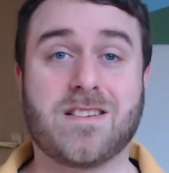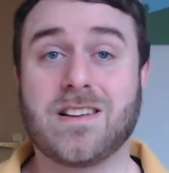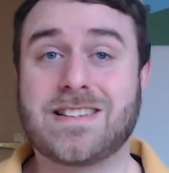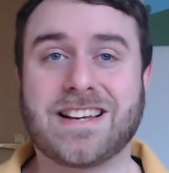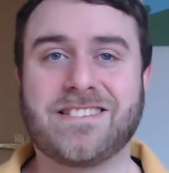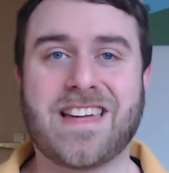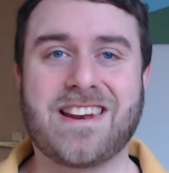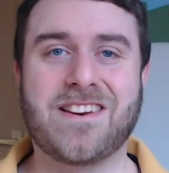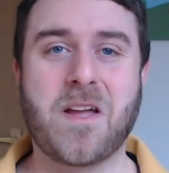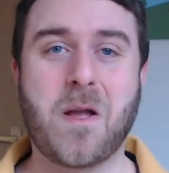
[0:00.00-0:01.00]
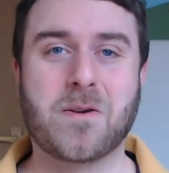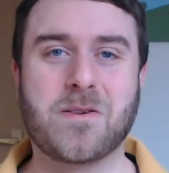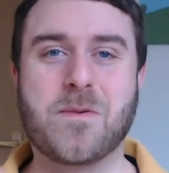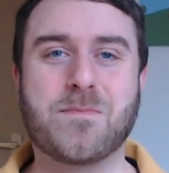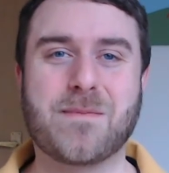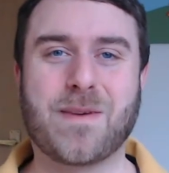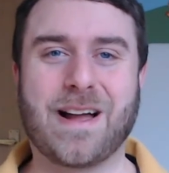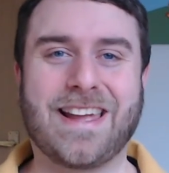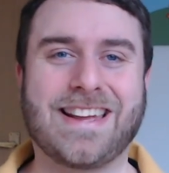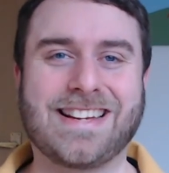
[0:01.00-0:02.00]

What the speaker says: Until then, bye-bye.